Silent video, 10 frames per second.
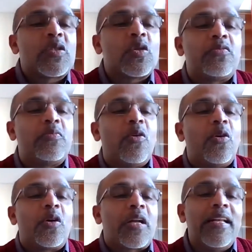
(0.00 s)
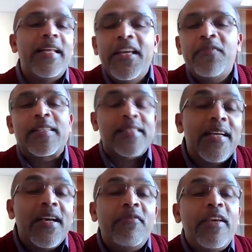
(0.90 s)
things of moral evils
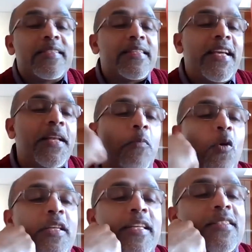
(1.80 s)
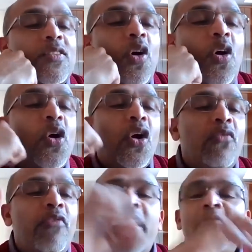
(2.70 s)
we see in politics. So
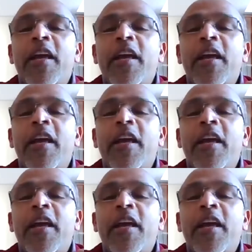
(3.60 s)
we